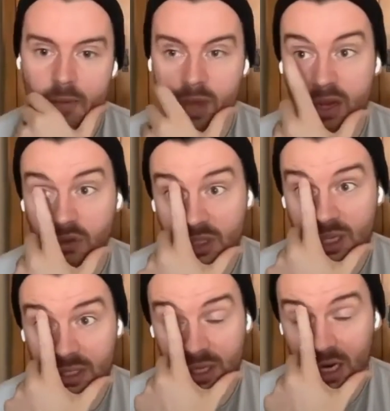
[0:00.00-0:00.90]
and it'd be
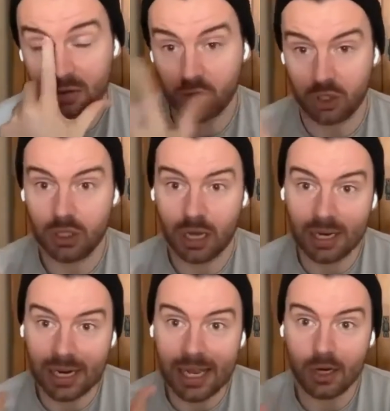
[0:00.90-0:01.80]
interesting to kind of
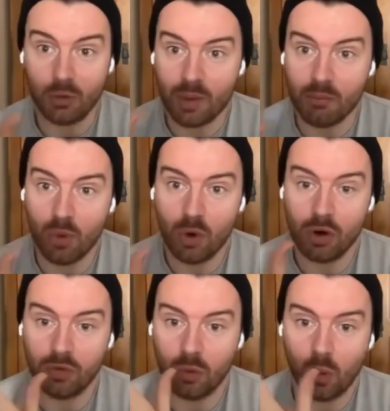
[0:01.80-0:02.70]
just a little bit
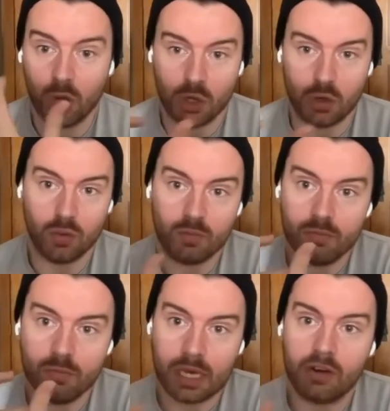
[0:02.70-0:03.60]
more of what you